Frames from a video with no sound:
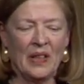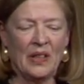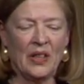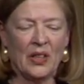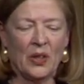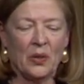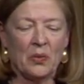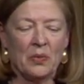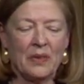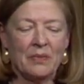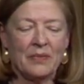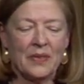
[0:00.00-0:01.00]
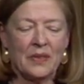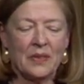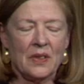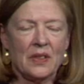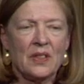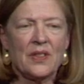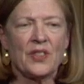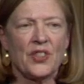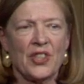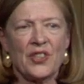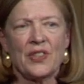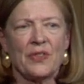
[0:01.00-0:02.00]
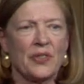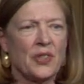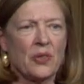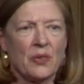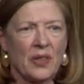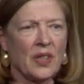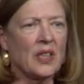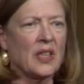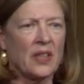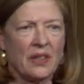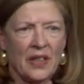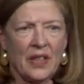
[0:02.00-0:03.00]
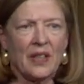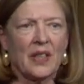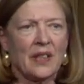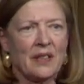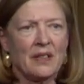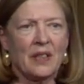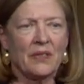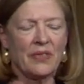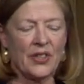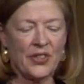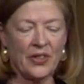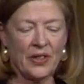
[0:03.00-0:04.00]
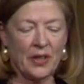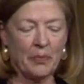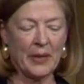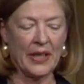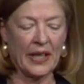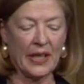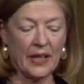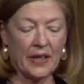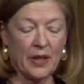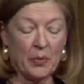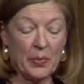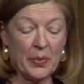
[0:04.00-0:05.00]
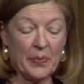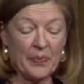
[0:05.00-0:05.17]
you know, little suggestions for tone and clarity that eventually may add up.